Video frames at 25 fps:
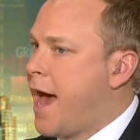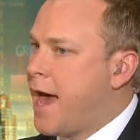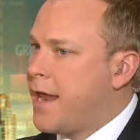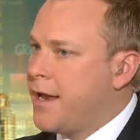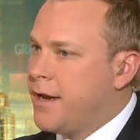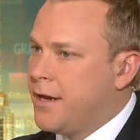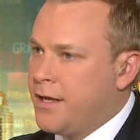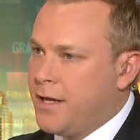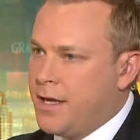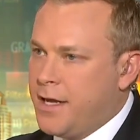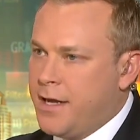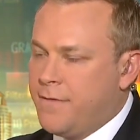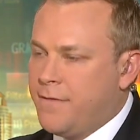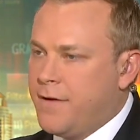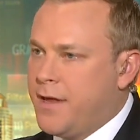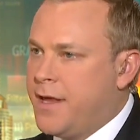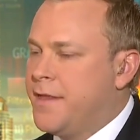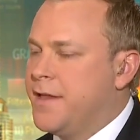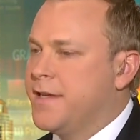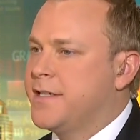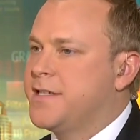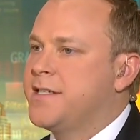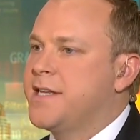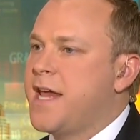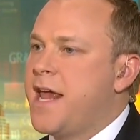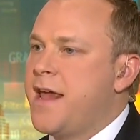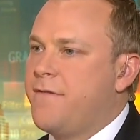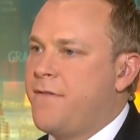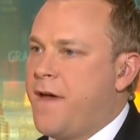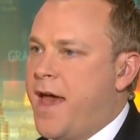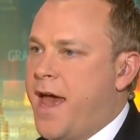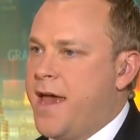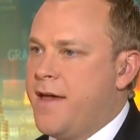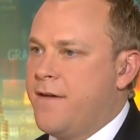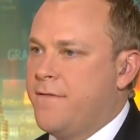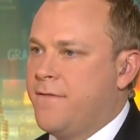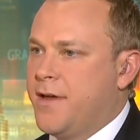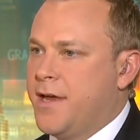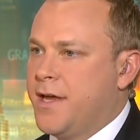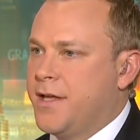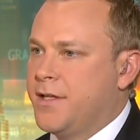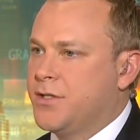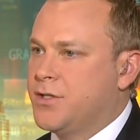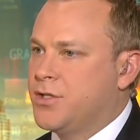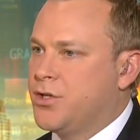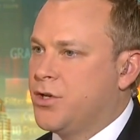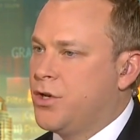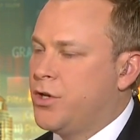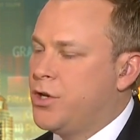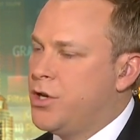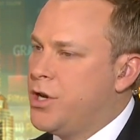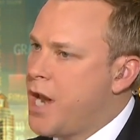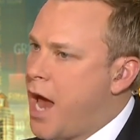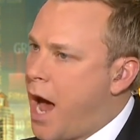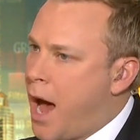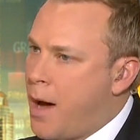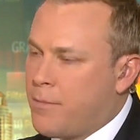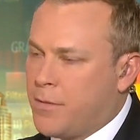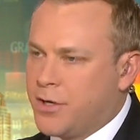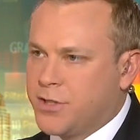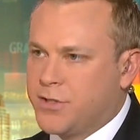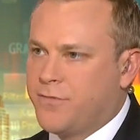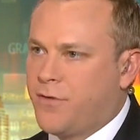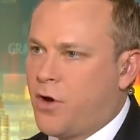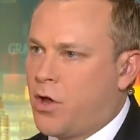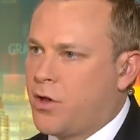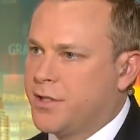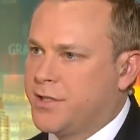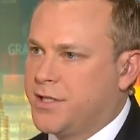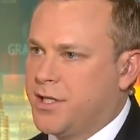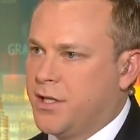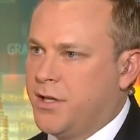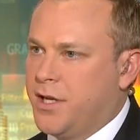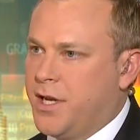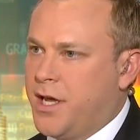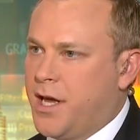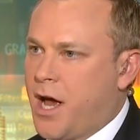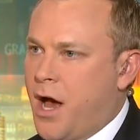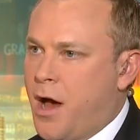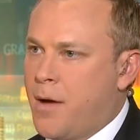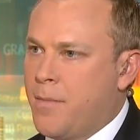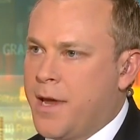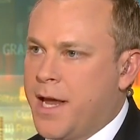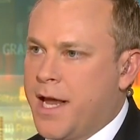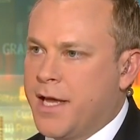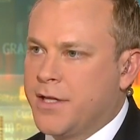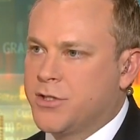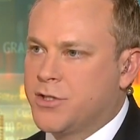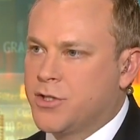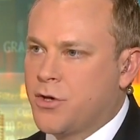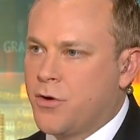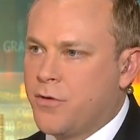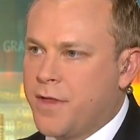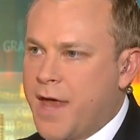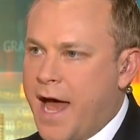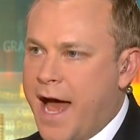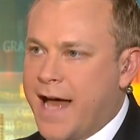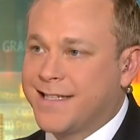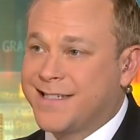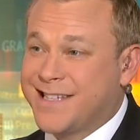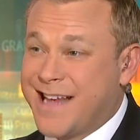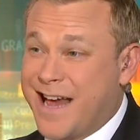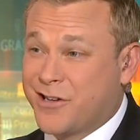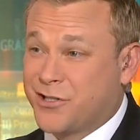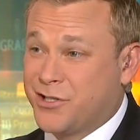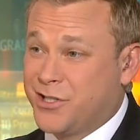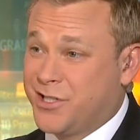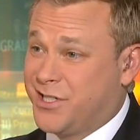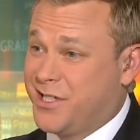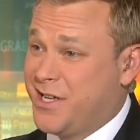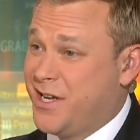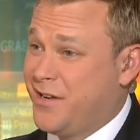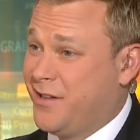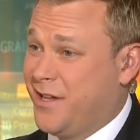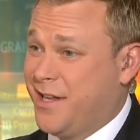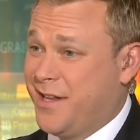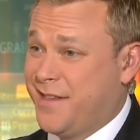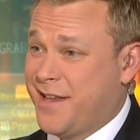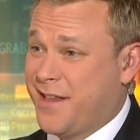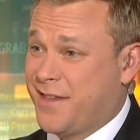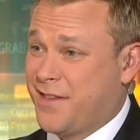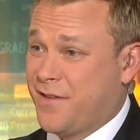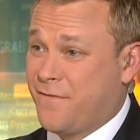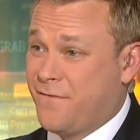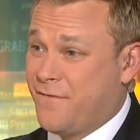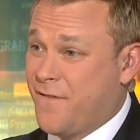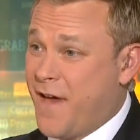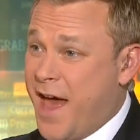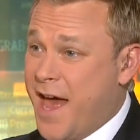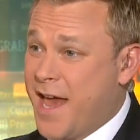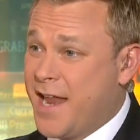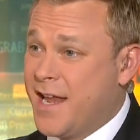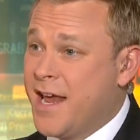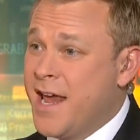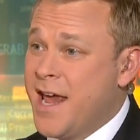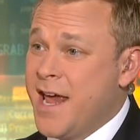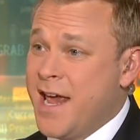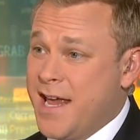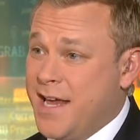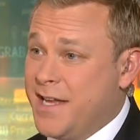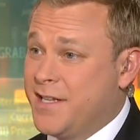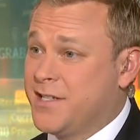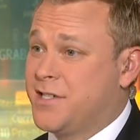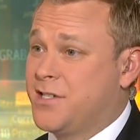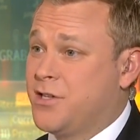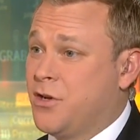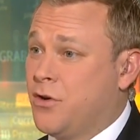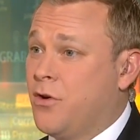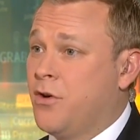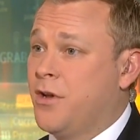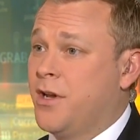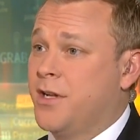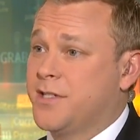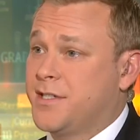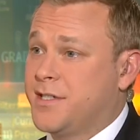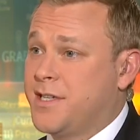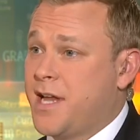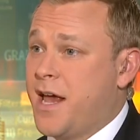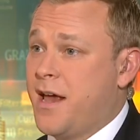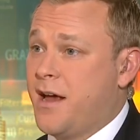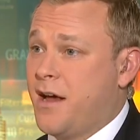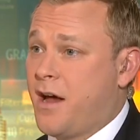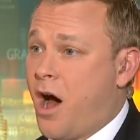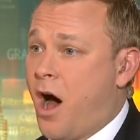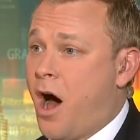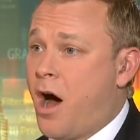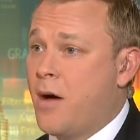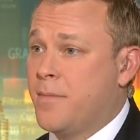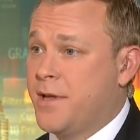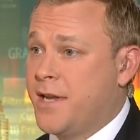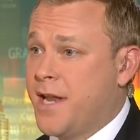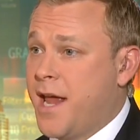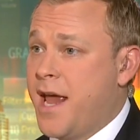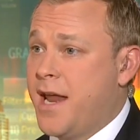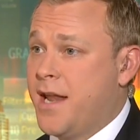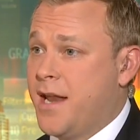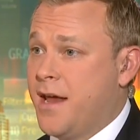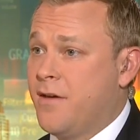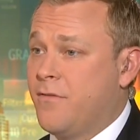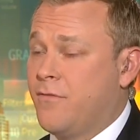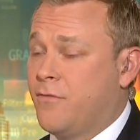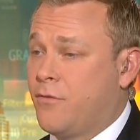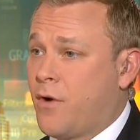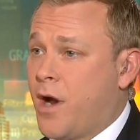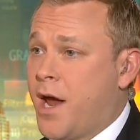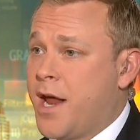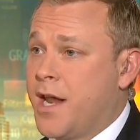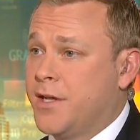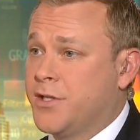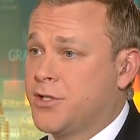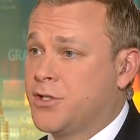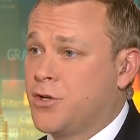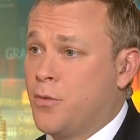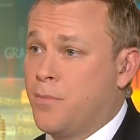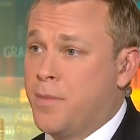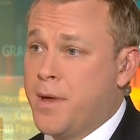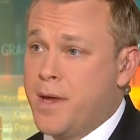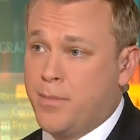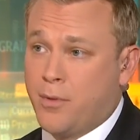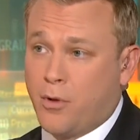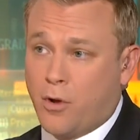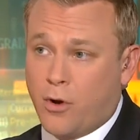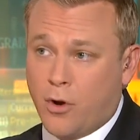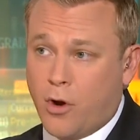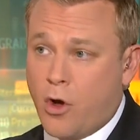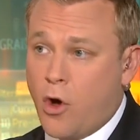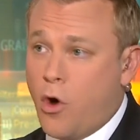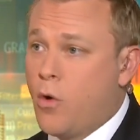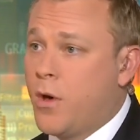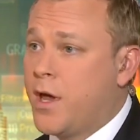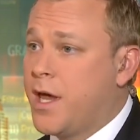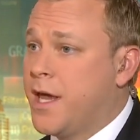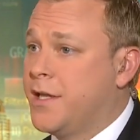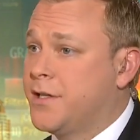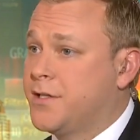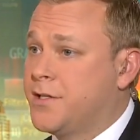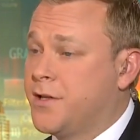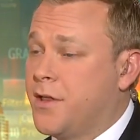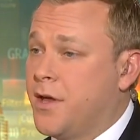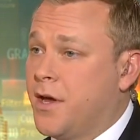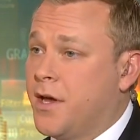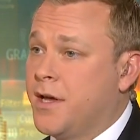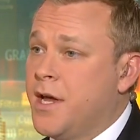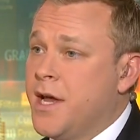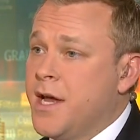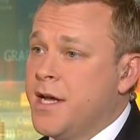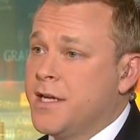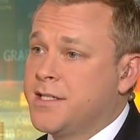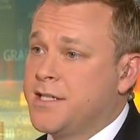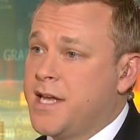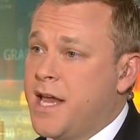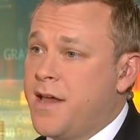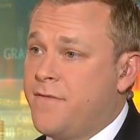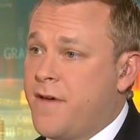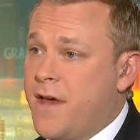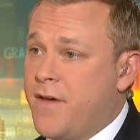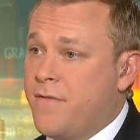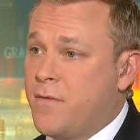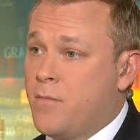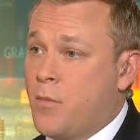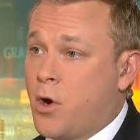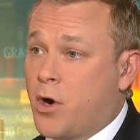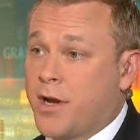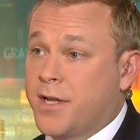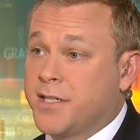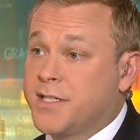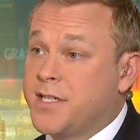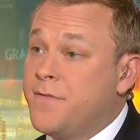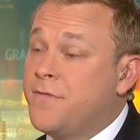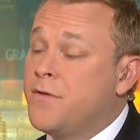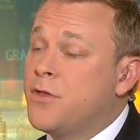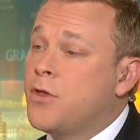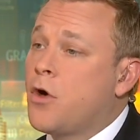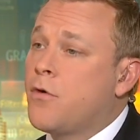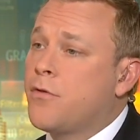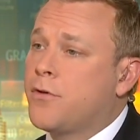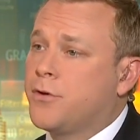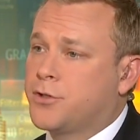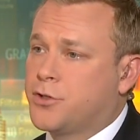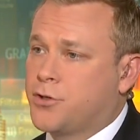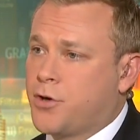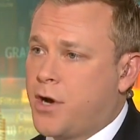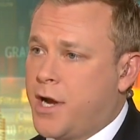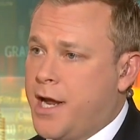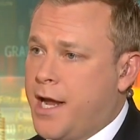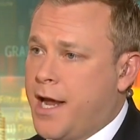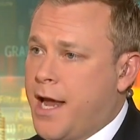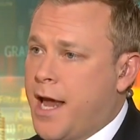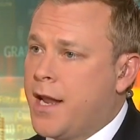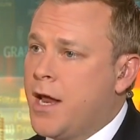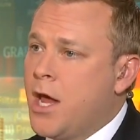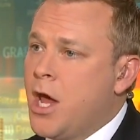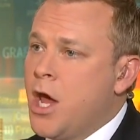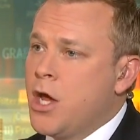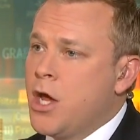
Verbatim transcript: that in the safe havens, not much volatility coming. And so that's that's actually signaling that the Fed is still going to stay accommodative, right? And so people are going into the safe haven markets, even though they're trading